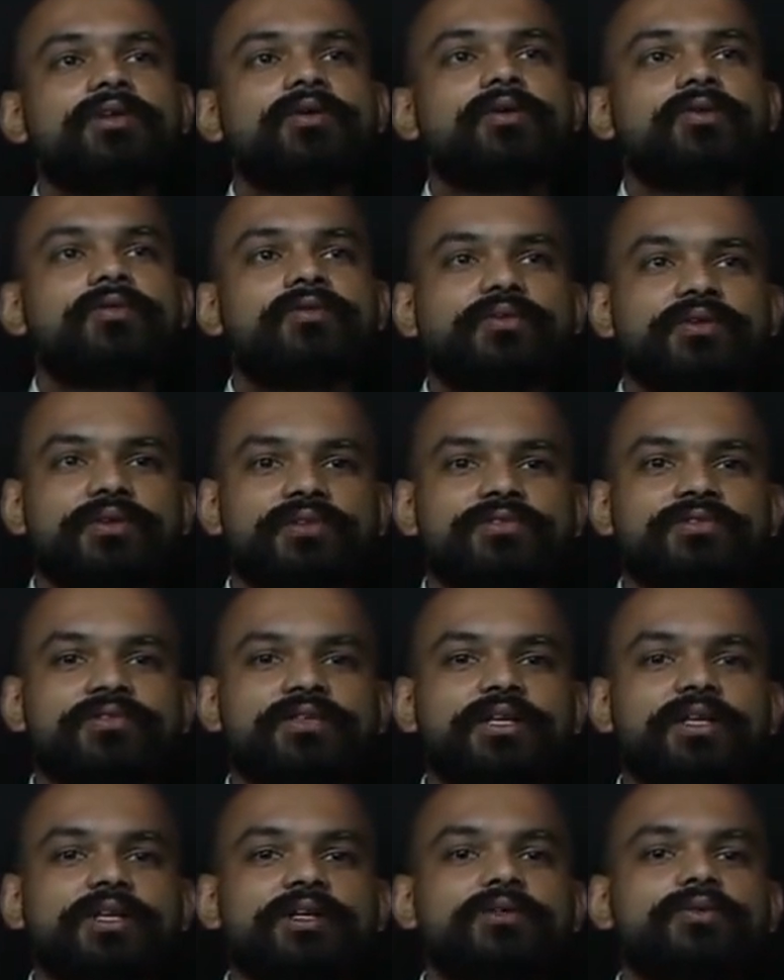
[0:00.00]
conference
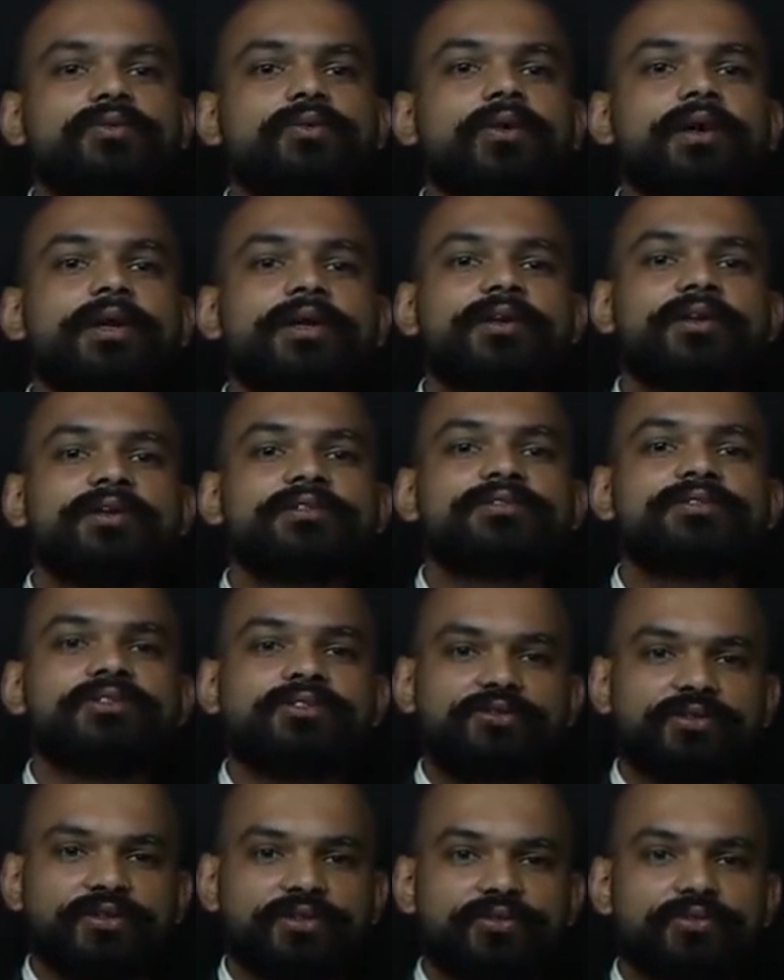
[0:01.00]
there to address
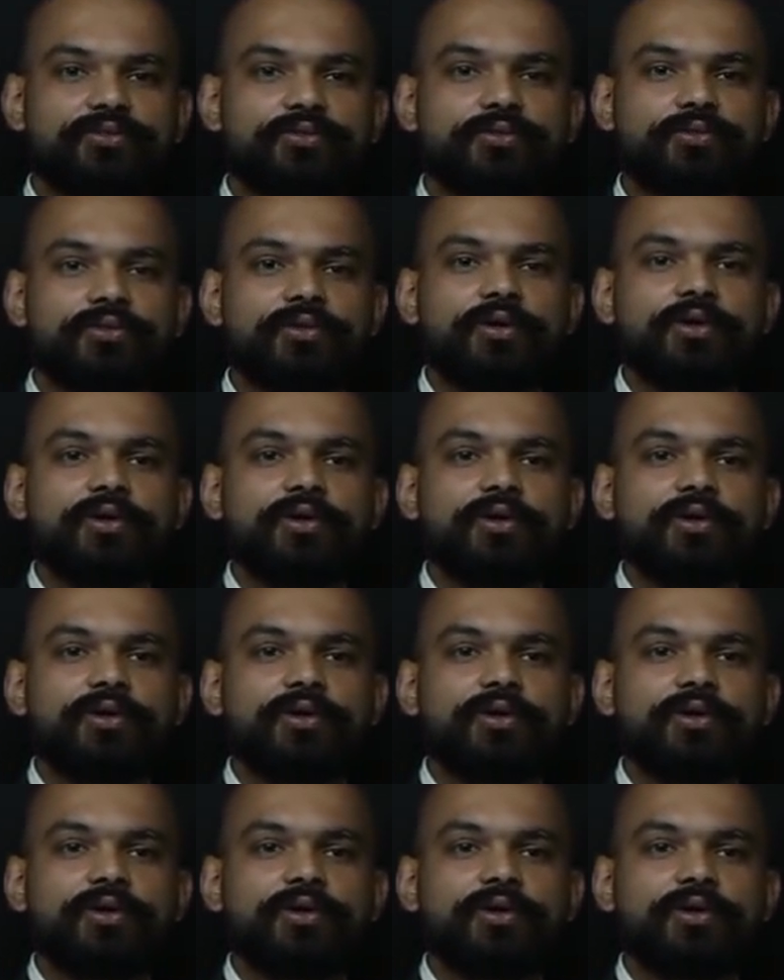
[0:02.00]
this issue.